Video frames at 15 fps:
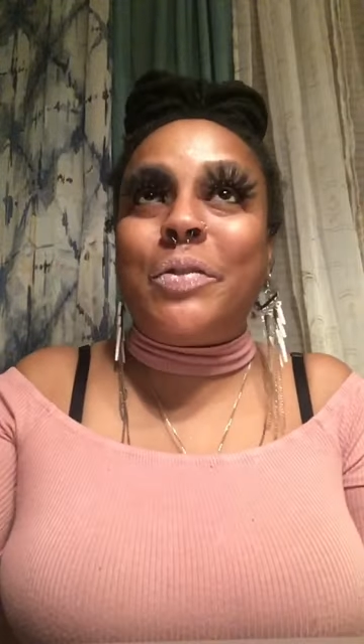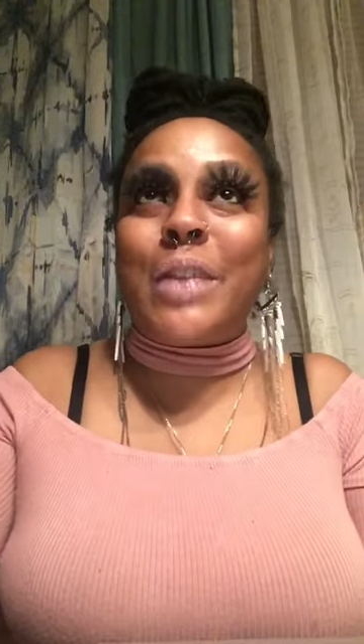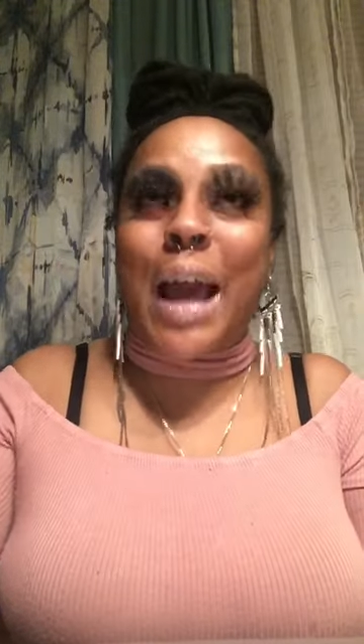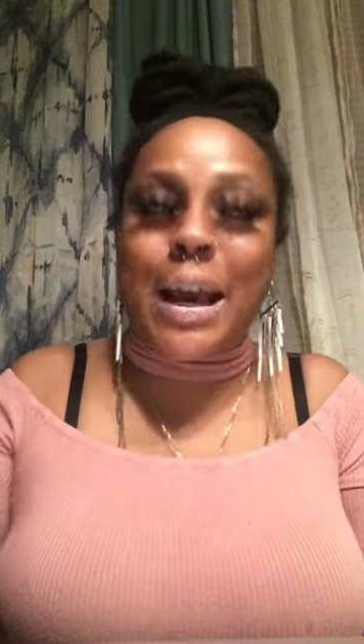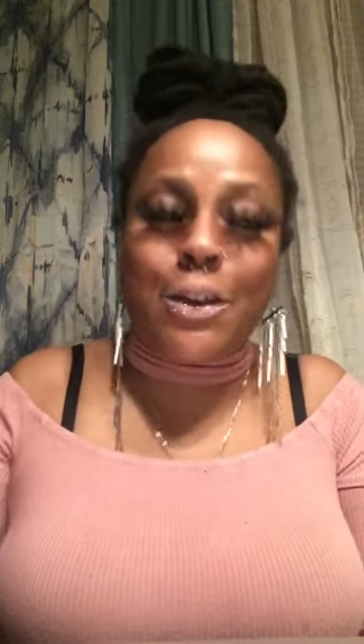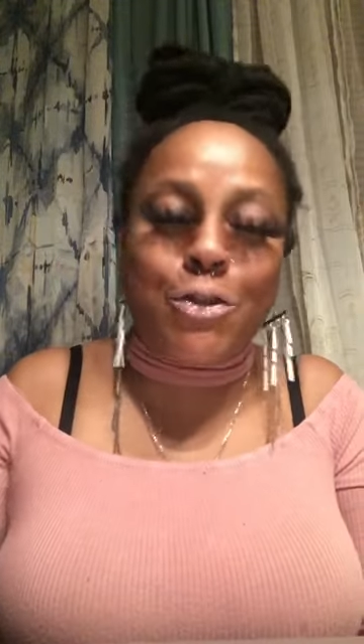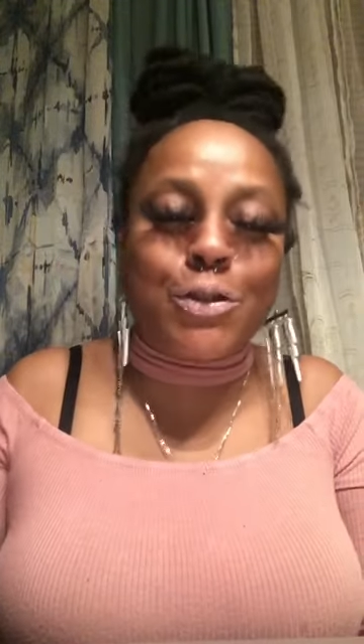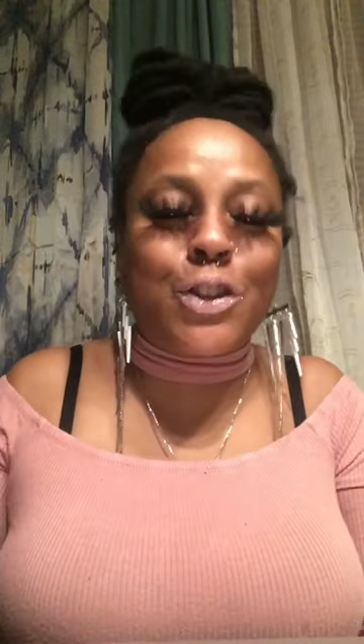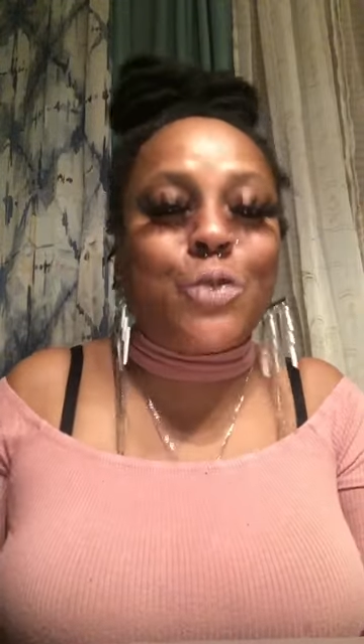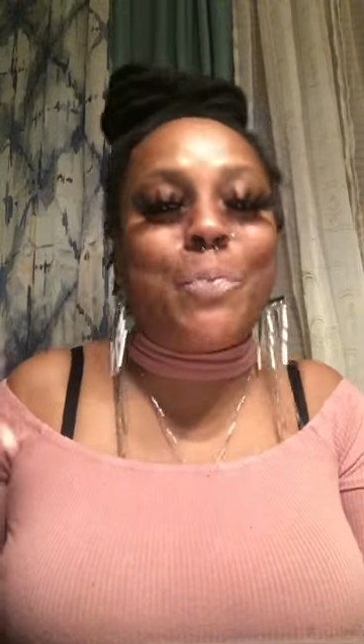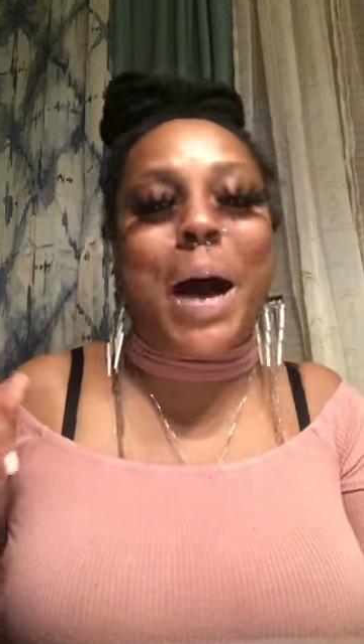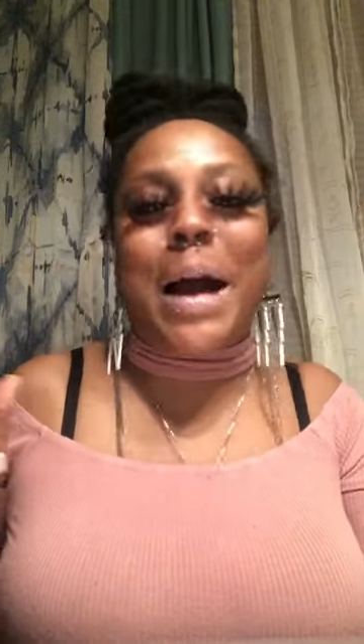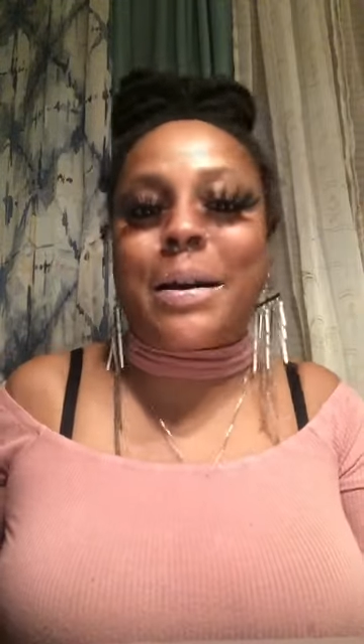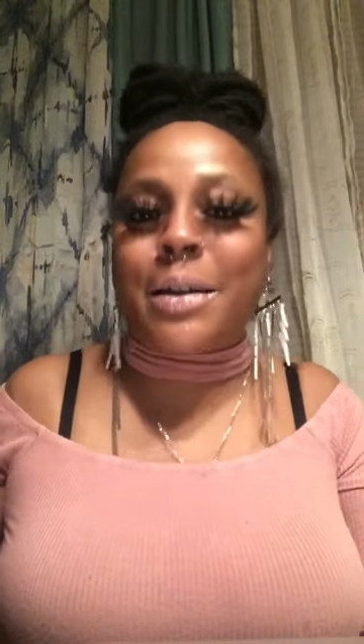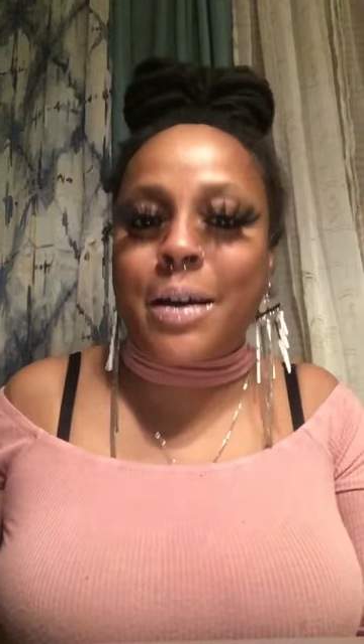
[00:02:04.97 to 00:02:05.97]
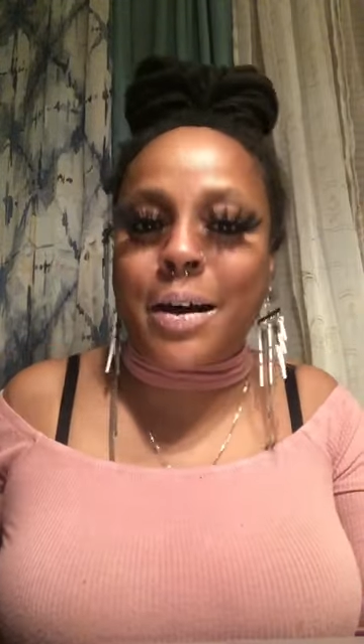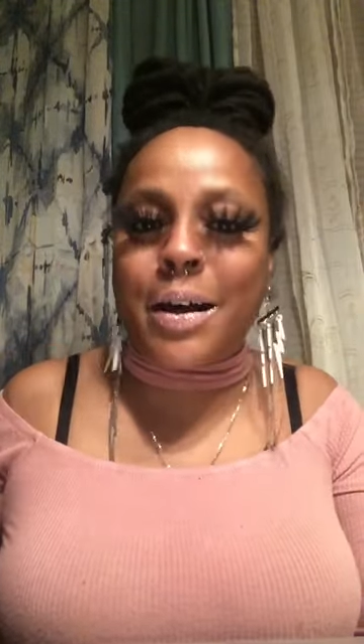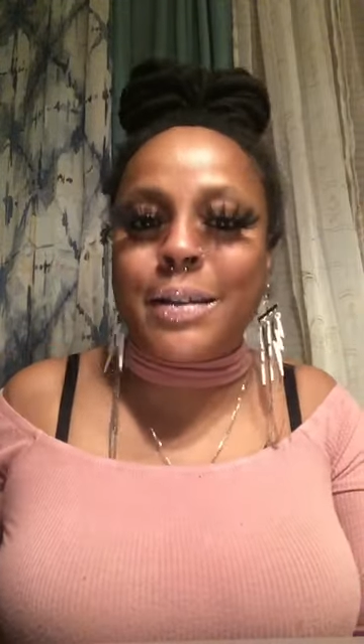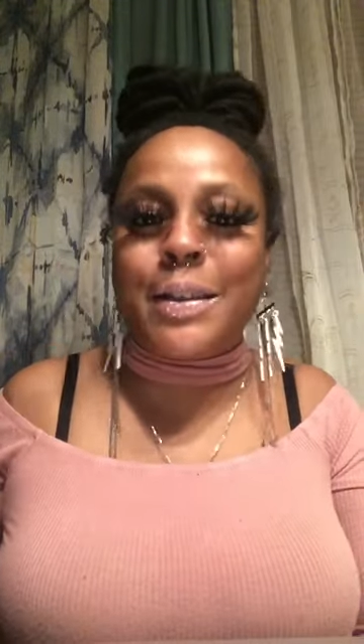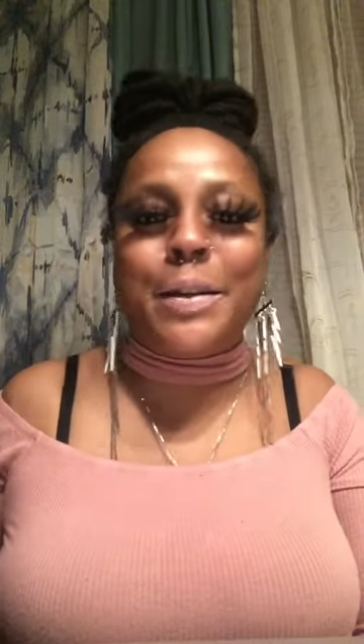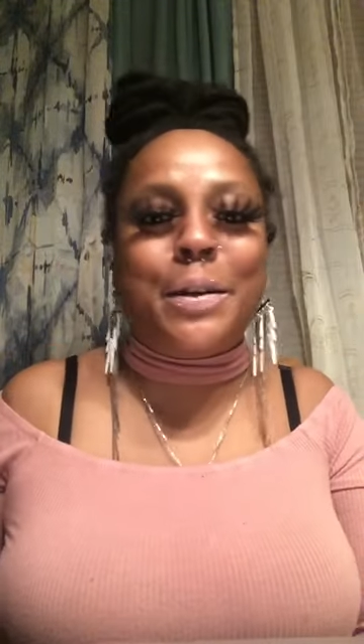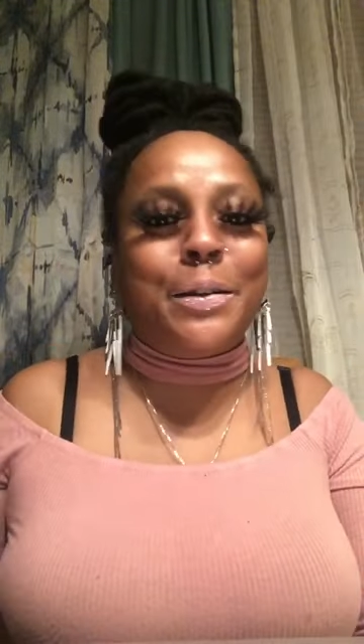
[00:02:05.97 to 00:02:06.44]
thank you to my
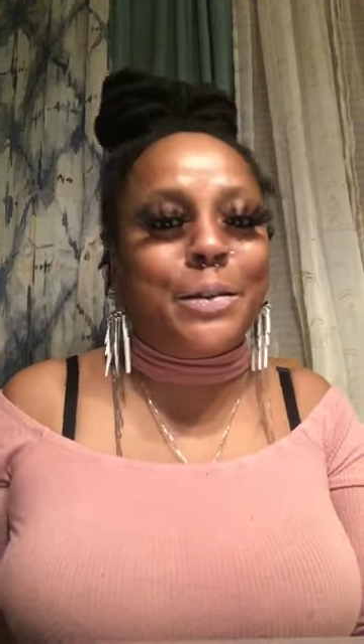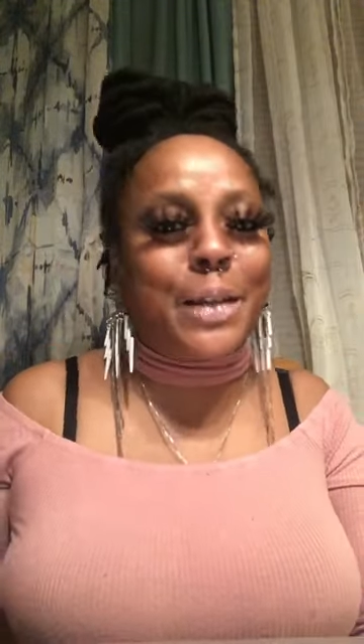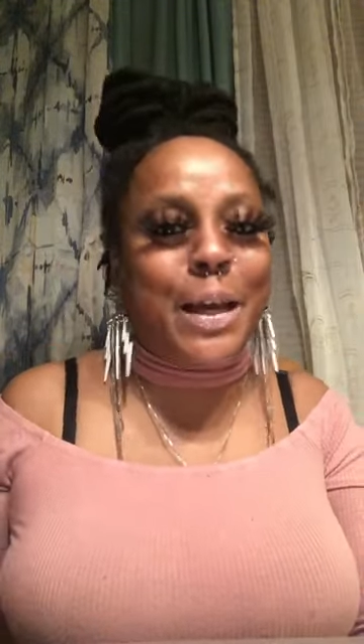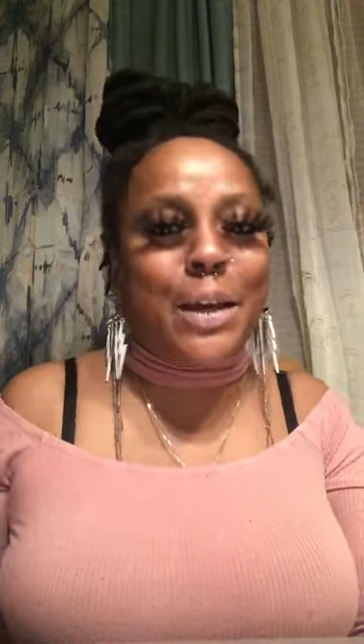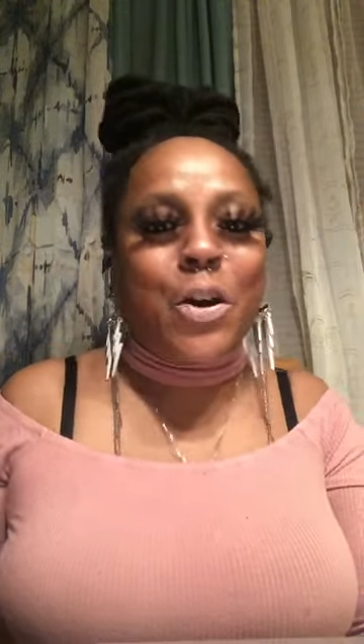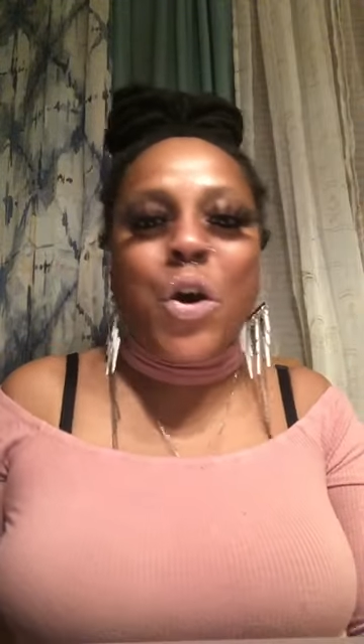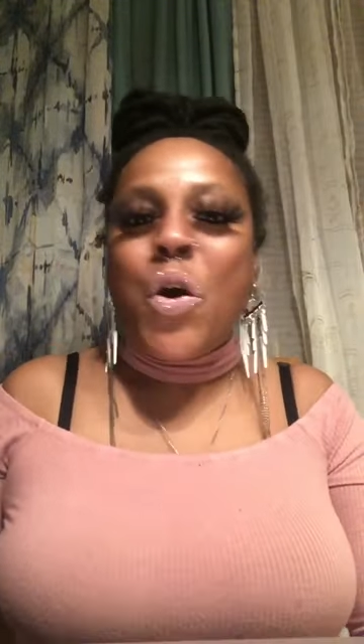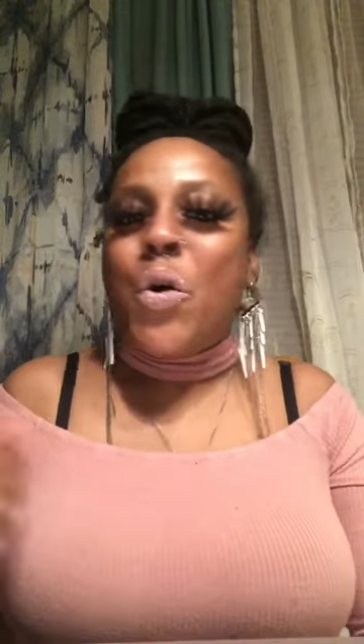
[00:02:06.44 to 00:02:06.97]
cousin Alik